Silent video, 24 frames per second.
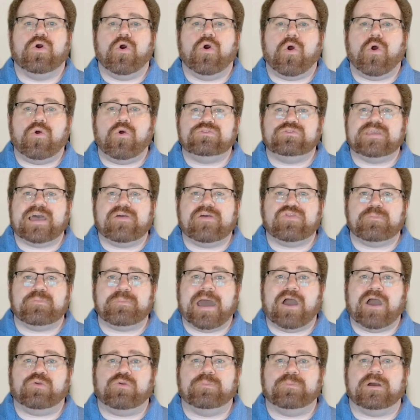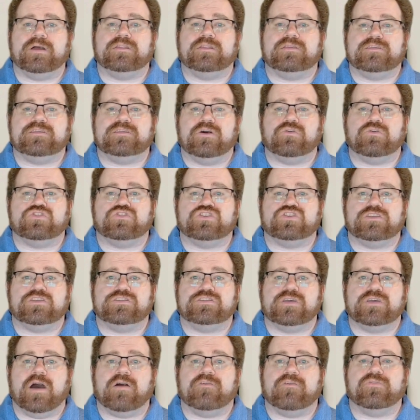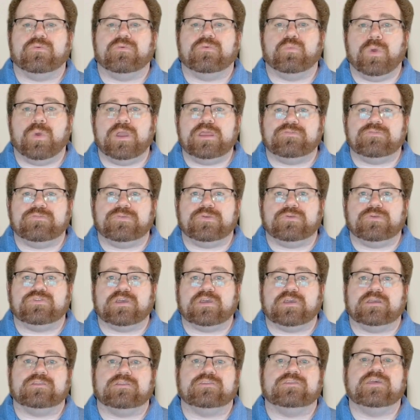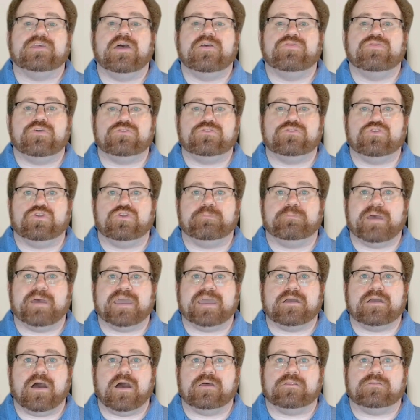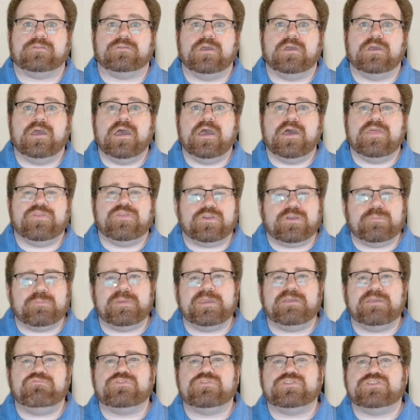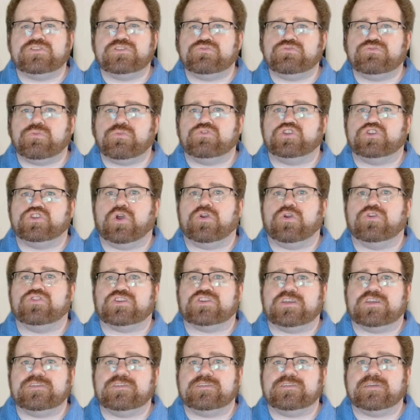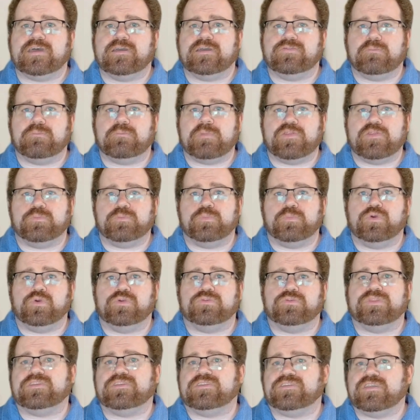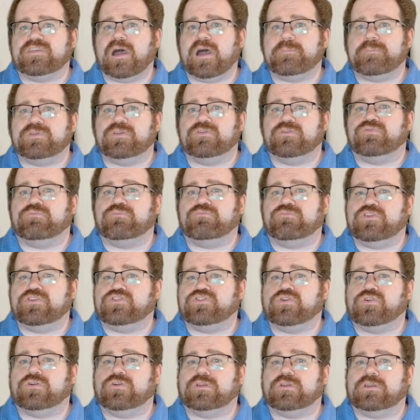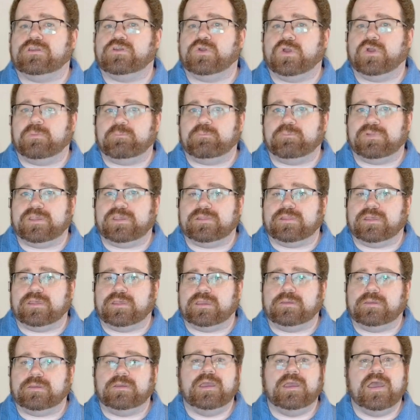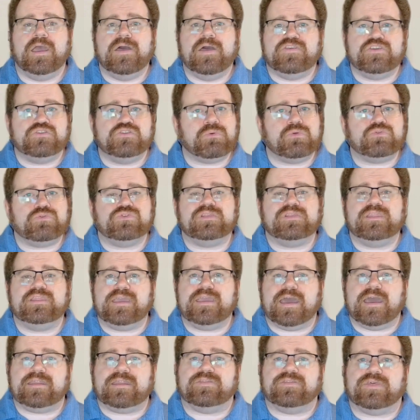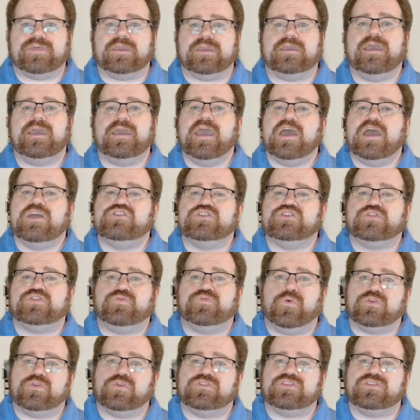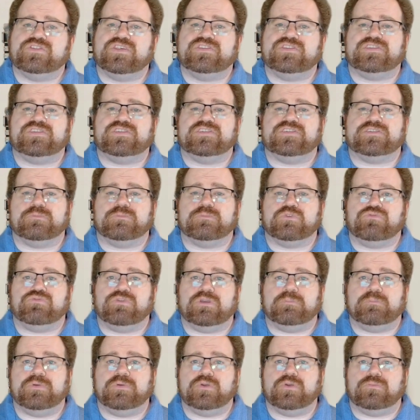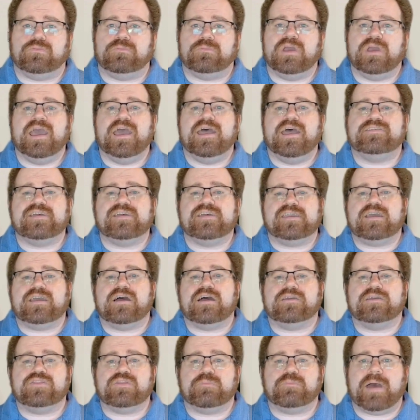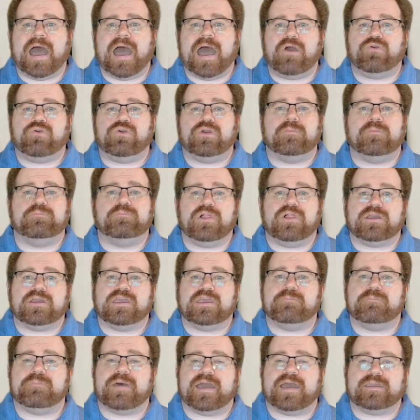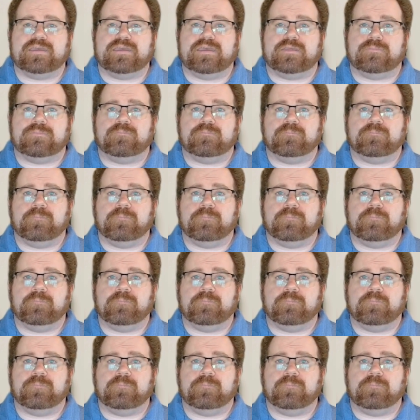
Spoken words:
hold down the power button until it shuts off, wait a few seconds, then turn it back on. There can be residual charge inside the motherboard that stops it from restarting completely. This won't delete anything, it just forces the system to reboot. It's like cutting the power and plugging it back in.